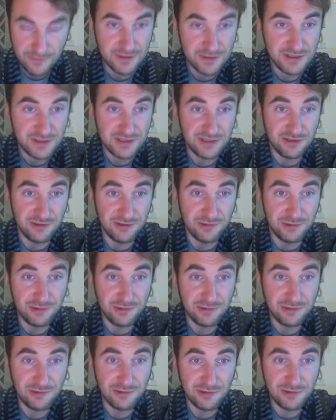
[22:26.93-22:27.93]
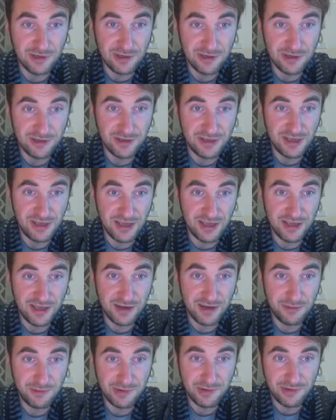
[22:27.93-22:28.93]
so who are the
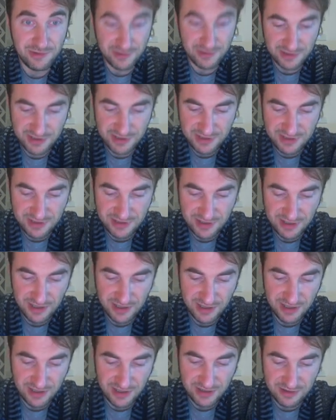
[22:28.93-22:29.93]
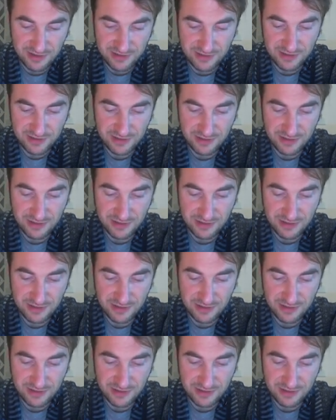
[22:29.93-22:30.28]
animals at,